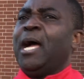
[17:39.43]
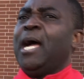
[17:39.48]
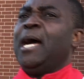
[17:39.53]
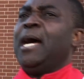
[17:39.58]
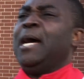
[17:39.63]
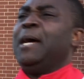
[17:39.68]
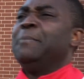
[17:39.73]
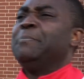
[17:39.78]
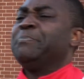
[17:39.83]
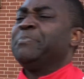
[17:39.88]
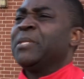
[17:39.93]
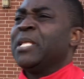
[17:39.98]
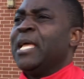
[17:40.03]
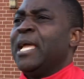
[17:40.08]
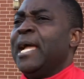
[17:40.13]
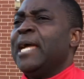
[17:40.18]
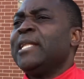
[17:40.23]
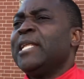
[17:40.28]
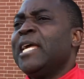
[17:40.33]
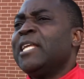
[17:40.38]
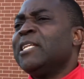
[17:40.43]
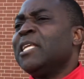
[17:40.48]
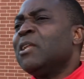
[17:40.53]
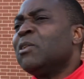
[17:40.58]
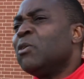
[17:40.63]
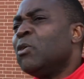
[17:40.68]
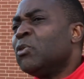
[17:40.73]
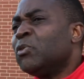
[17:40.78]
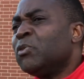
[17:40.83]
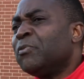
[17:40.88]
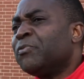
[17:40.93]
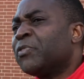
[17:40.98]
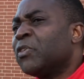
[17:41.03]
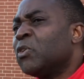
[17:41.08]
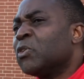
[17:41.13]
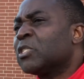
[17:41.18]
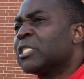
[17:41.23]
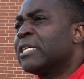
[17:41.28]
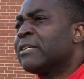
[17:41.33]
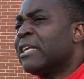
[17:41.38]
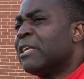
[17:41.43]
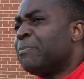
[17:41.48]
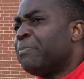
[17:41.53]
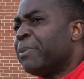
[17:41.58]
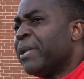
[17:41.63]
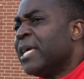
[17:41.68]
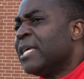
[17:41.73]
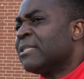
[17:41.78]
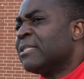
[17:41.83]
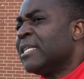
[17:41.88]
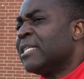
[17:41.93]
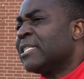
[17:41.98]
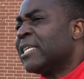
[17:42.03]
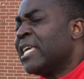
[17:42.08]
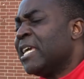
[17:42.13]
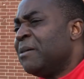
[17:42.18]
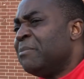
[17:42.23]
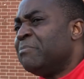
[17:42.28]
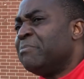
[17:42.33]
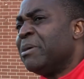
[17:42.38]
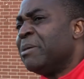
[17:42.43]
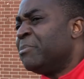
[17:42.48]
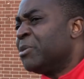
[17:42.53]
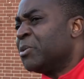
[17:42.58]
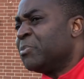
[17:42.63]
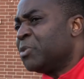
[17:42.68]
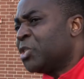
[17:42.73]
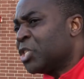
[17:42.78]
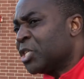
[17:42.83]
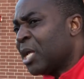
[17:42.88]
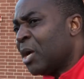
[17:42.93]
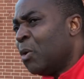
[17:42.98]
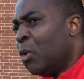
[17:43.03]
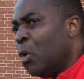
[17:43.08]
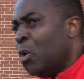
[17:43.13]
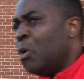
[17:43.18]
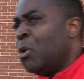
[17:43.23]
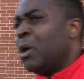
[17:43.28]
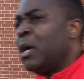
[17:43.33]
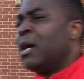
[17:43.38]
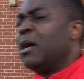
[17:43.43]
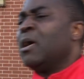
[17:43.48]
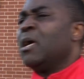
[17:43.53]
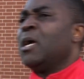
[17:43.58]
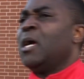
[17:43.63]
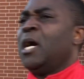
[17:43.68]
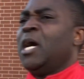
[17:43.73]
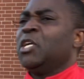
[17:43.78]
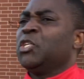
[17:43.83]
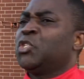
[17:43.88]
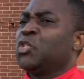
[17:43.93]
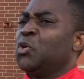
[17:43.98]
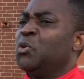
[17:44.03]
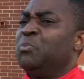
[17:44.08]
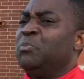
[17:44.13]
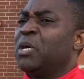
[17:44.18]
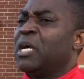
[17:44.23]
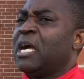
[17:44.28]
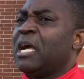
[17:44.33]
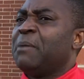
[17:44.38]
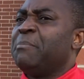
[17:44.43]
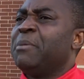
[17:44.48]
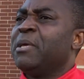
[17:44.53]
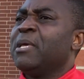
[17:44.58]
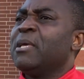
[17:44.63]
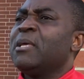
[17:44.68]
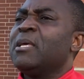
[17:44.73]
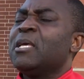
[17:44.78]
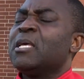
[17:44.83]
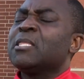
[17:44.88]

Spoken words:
and a lot of those great players that came, Memory Mchirahoa, Joe Mugabe.